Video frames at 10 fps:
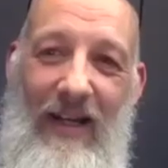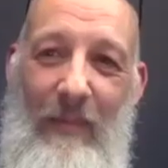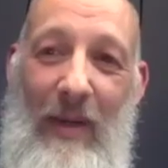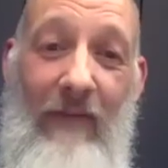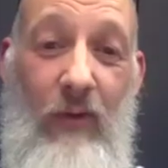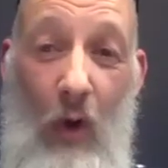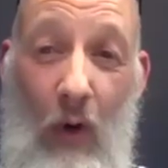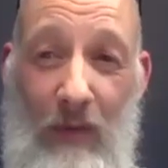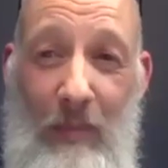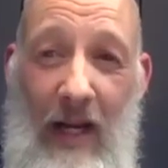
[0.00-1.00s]
bit of
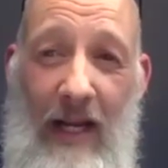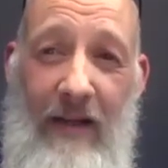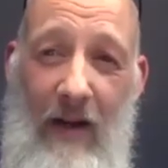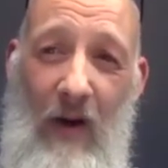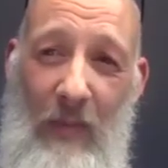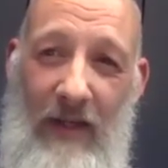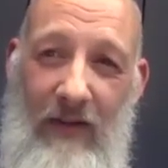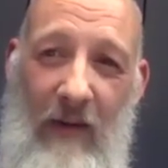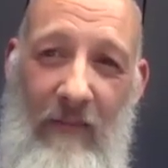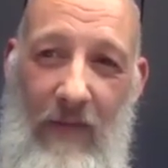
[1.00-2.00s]
not play carpet
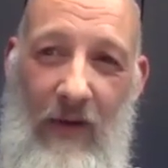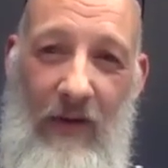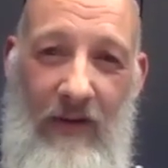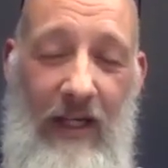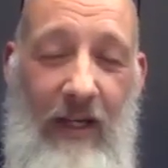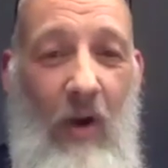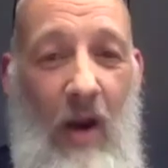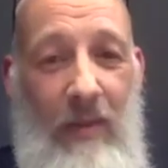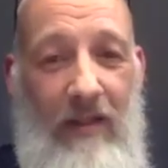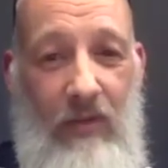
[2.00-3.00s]
time first thing. It might
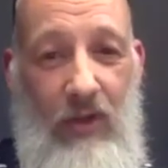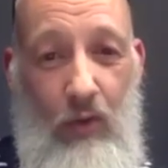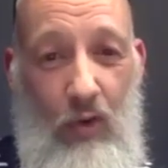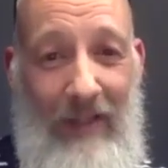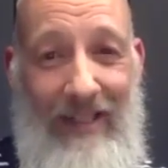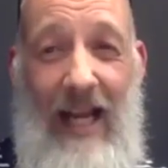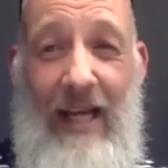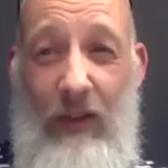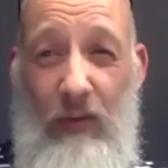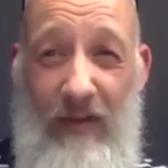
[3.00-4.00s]
be some
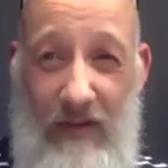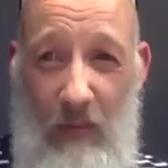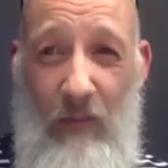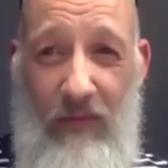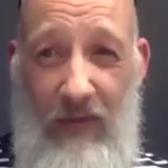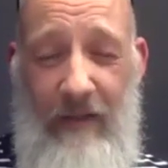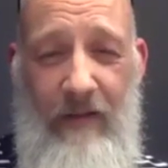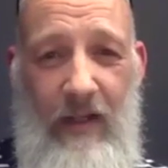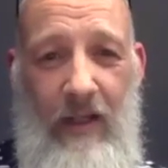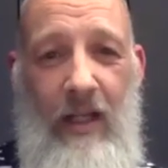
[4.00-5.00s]
storytelling or something.
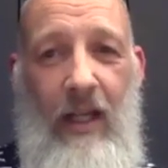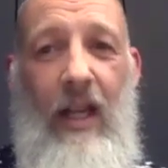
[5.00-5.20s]
Yeah.